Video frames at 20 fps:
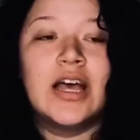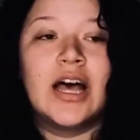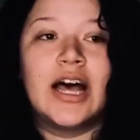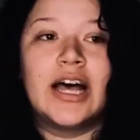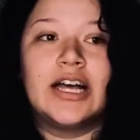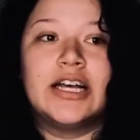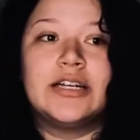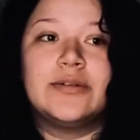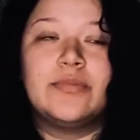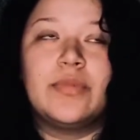
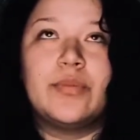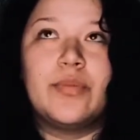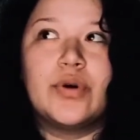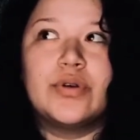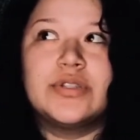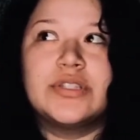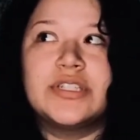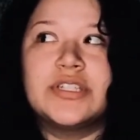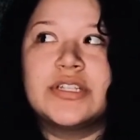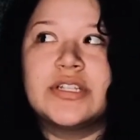
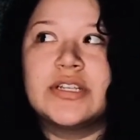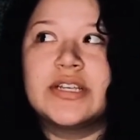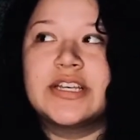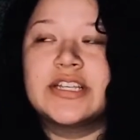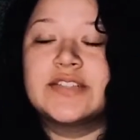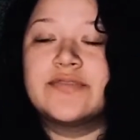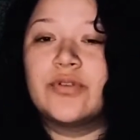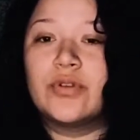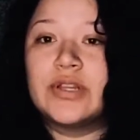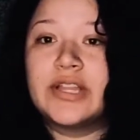Most
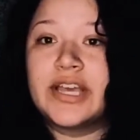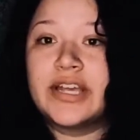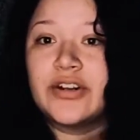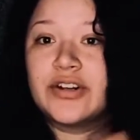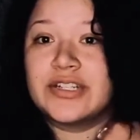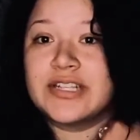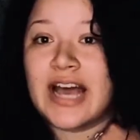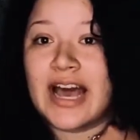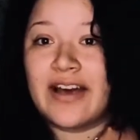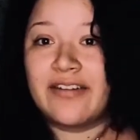exfoliators
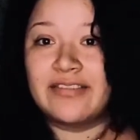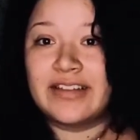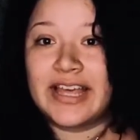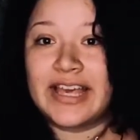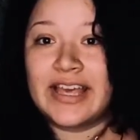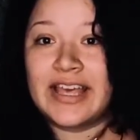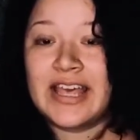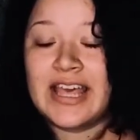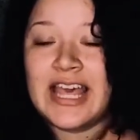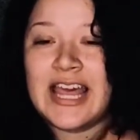have like
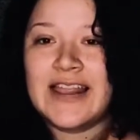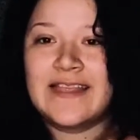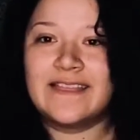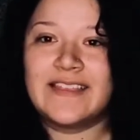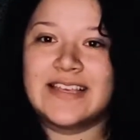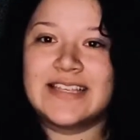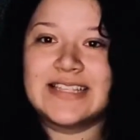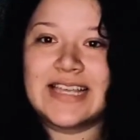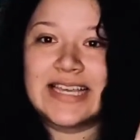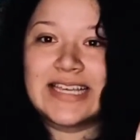
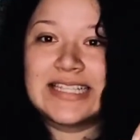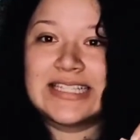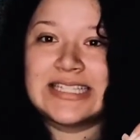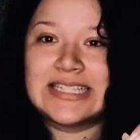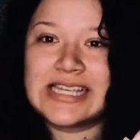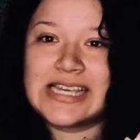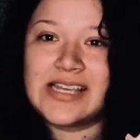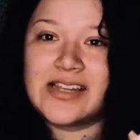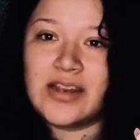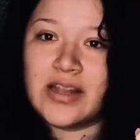these like
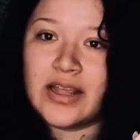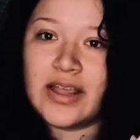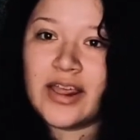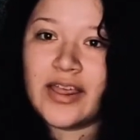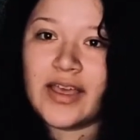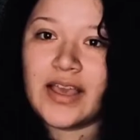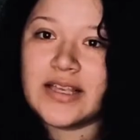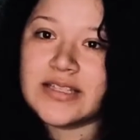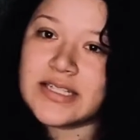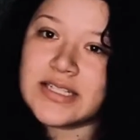seed
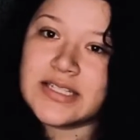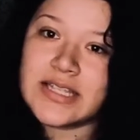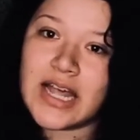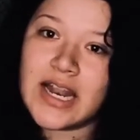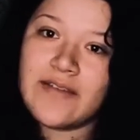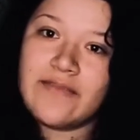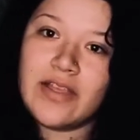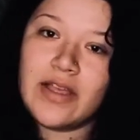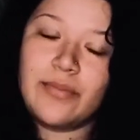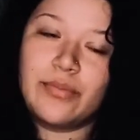things inside
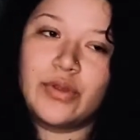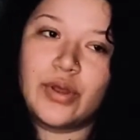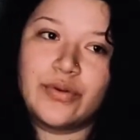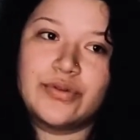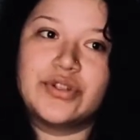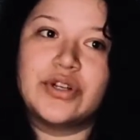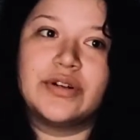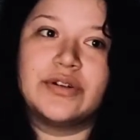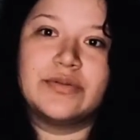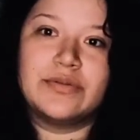of them.
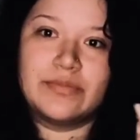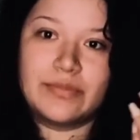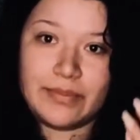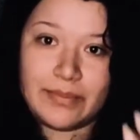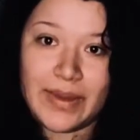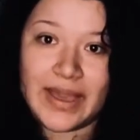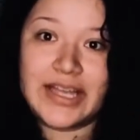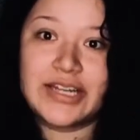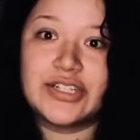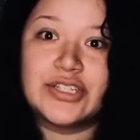Those are
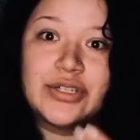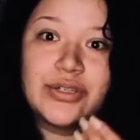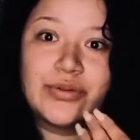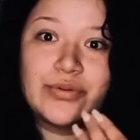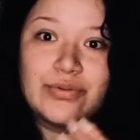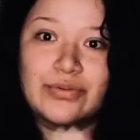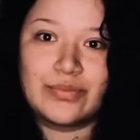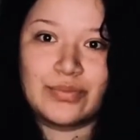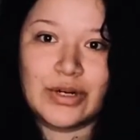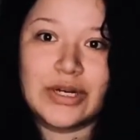made to
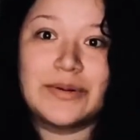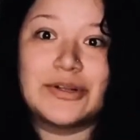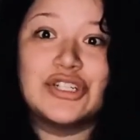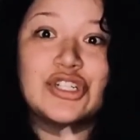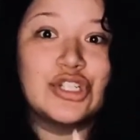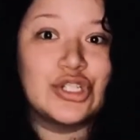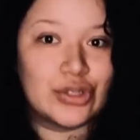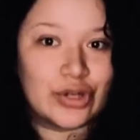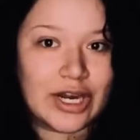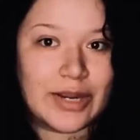pretty much
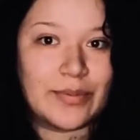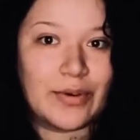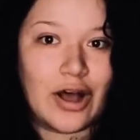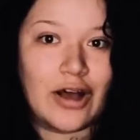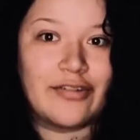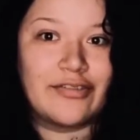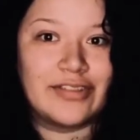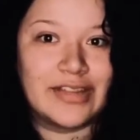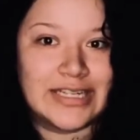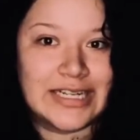scrape
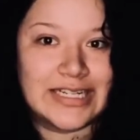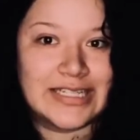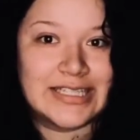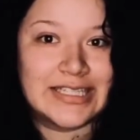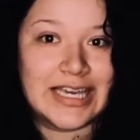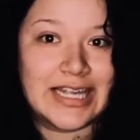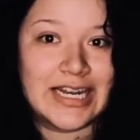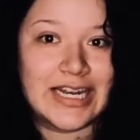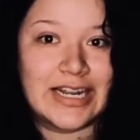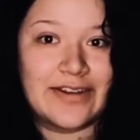off the dead
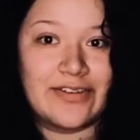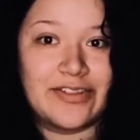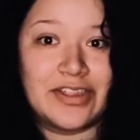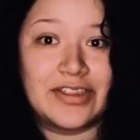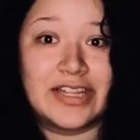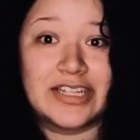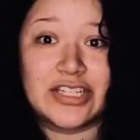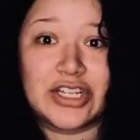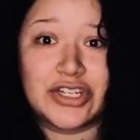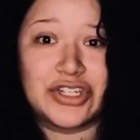skin and everything
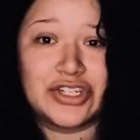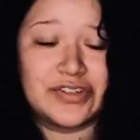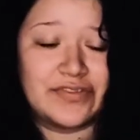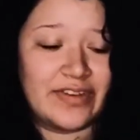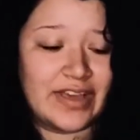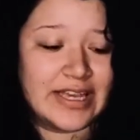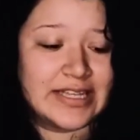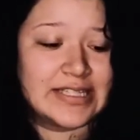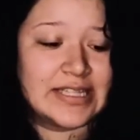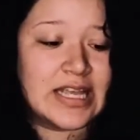that's on your
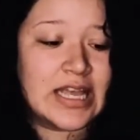face.